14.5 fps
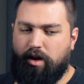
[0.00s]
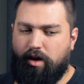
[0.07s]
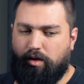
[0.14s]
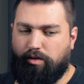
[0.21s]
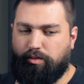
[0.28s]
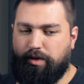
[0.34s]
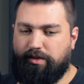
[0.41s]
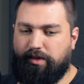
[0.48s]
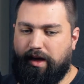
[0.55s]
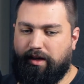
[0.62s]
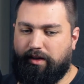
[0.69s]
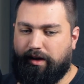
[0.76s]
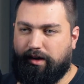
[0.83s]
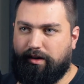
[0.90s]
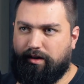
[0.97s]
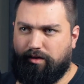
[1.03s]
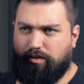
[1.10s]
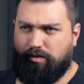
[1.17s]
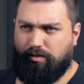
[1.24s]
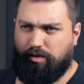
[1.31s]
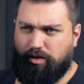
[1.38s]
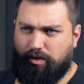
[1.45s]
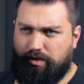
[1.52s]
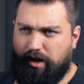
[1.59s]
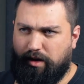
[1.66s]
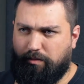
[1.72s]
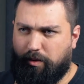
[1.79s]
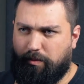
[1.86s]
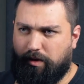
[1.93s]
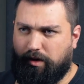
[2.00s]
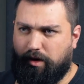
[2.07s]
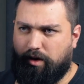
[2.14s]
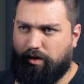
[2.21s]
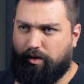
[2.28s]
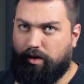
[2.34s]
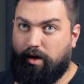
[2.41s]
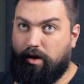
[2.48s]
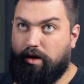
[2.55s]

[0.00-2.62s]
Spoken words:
when we say, like, when you said a moment ago,